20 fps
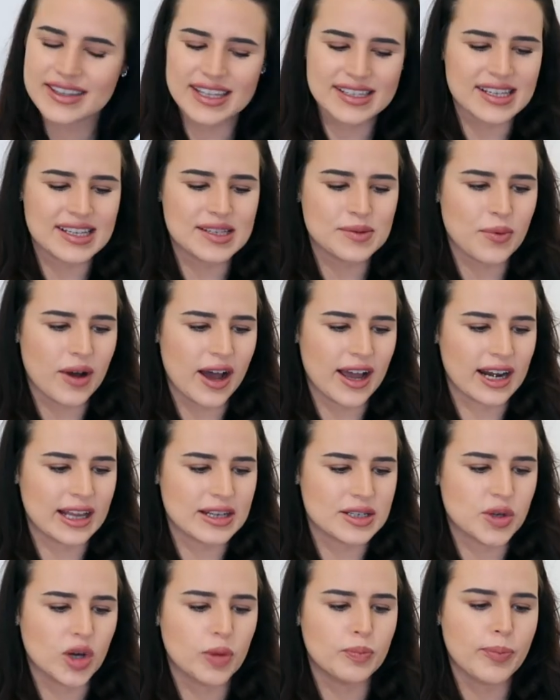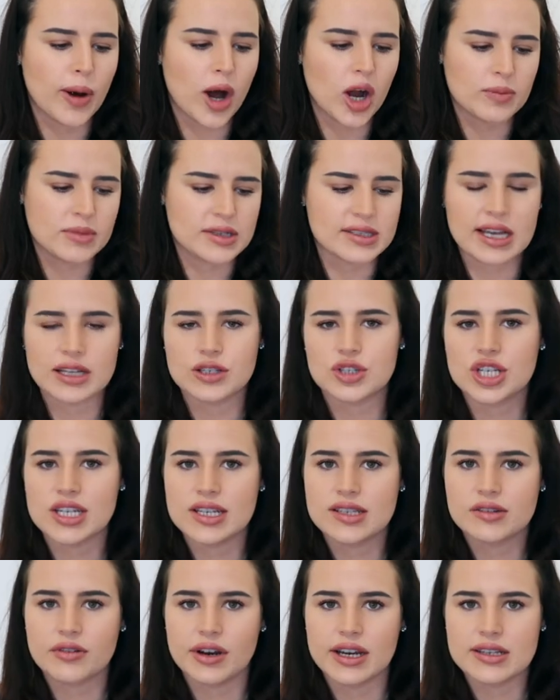This is what I like to call Parmesan
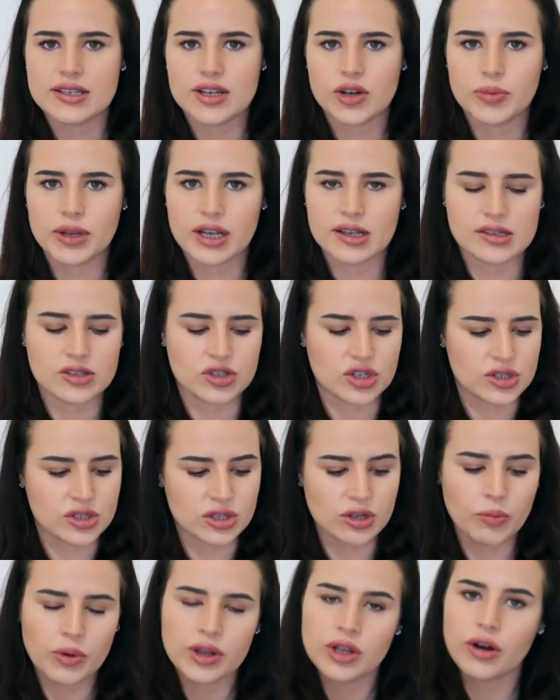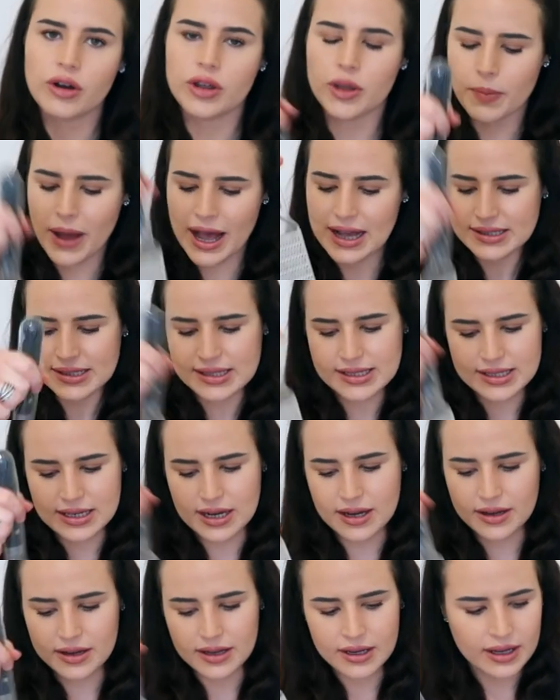cheese grater because it's just good when you've got your
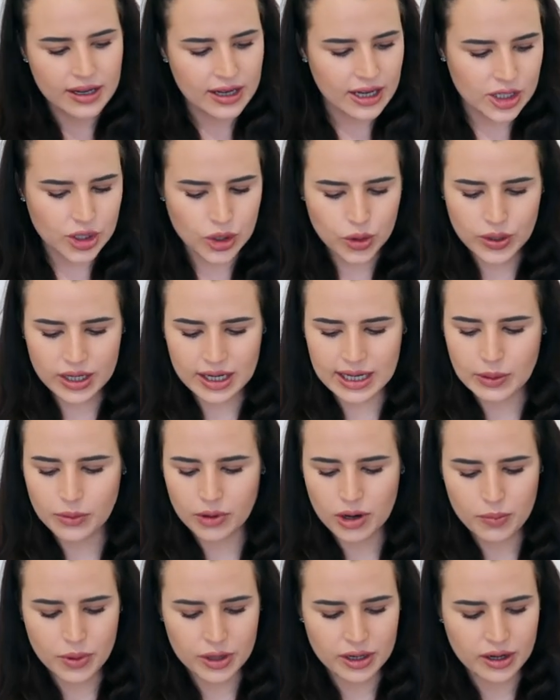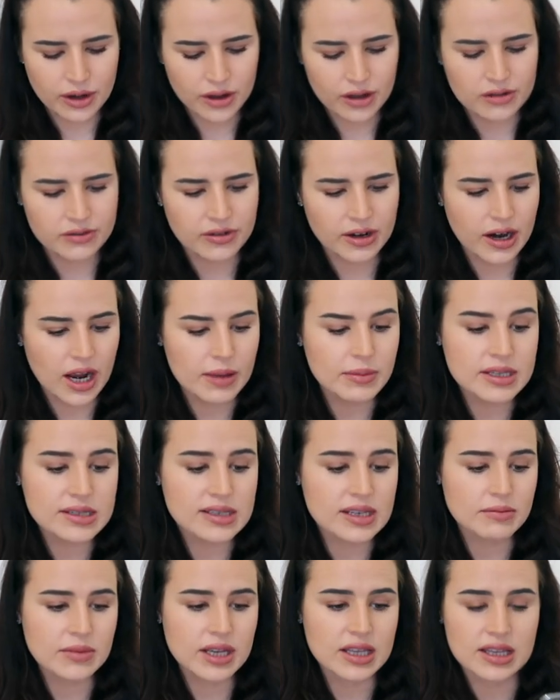pasta and you quickly want to put it over. I
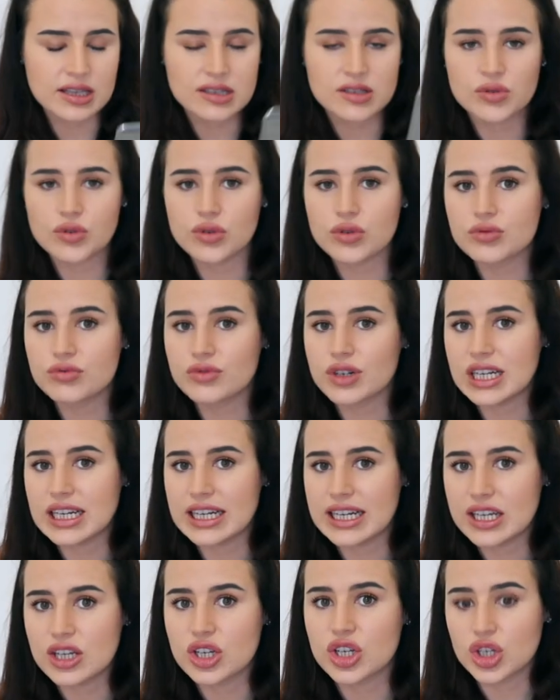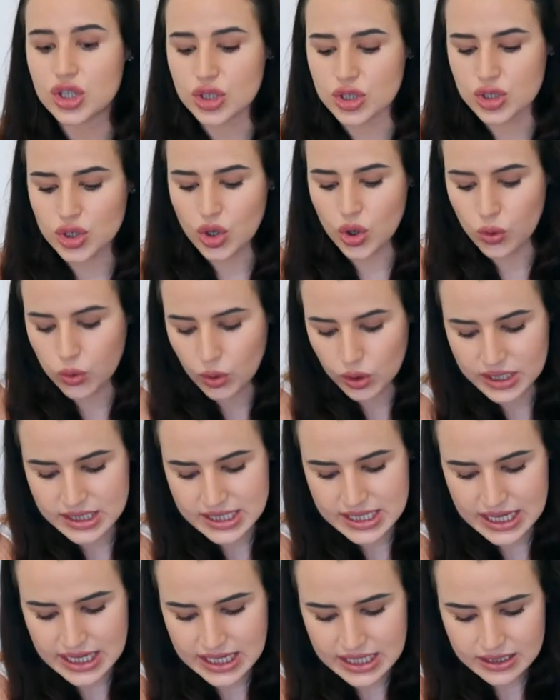must admit, these are all really good
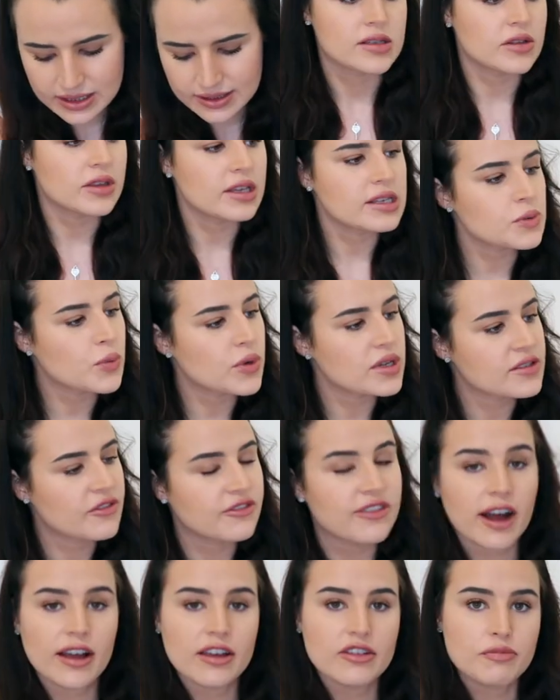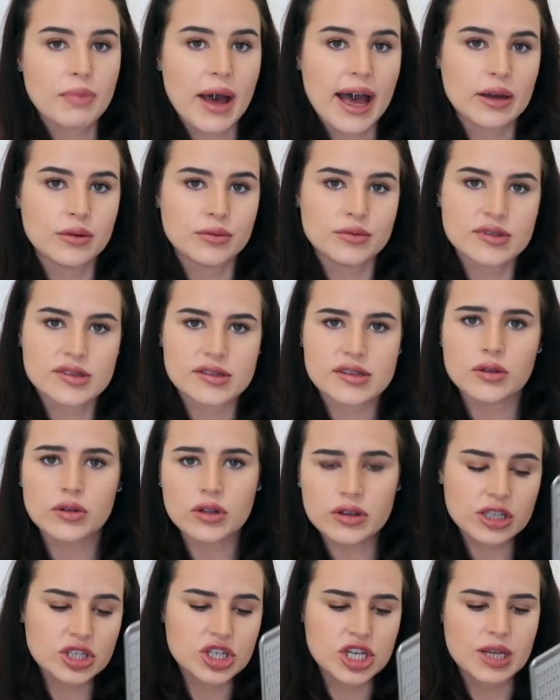quality. So this was £5, so
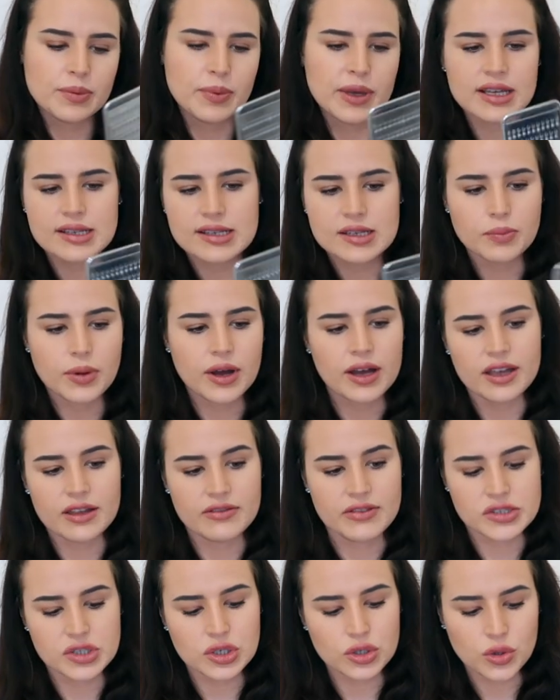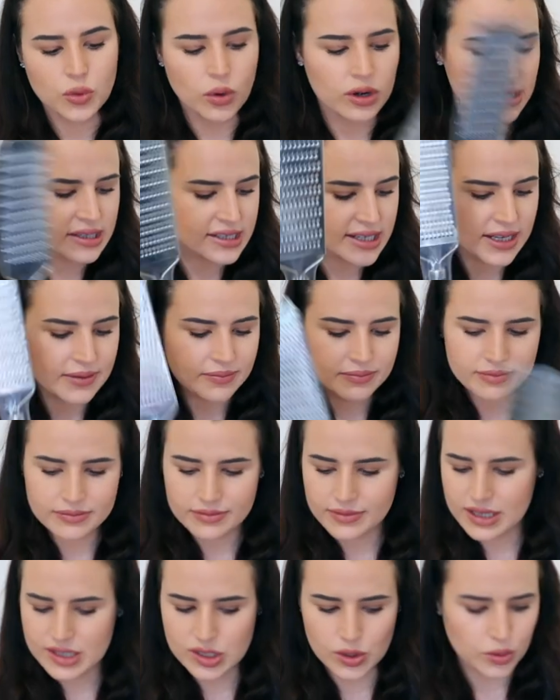not the cheapest, but if it's good quality,
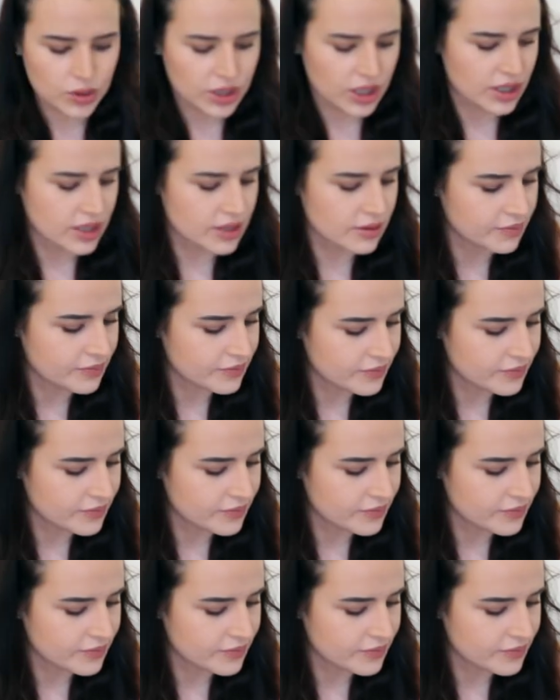it's all good.